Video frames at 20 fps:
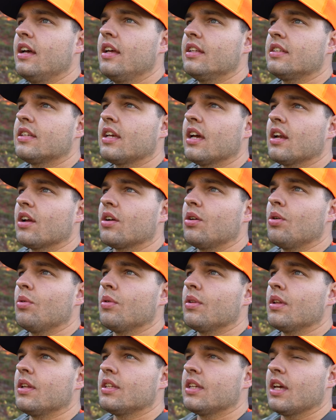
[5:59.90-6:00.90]
It's kind of cool,
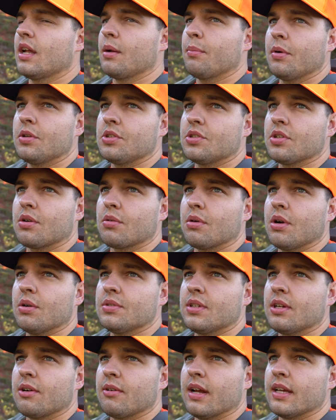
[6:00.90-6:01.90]
and he's got a bunch of
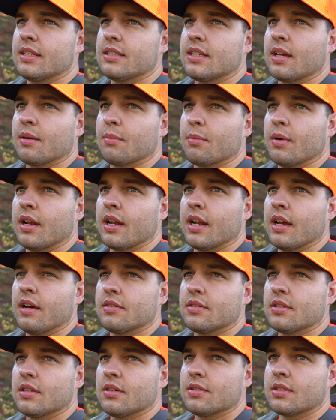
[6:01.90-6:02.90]
crows harassing him right now,
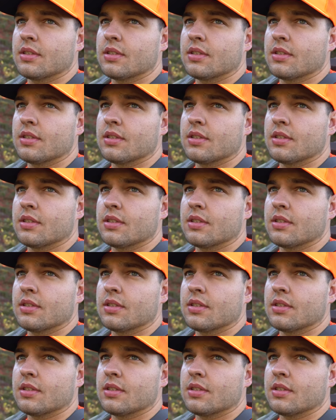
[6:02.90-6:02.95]
so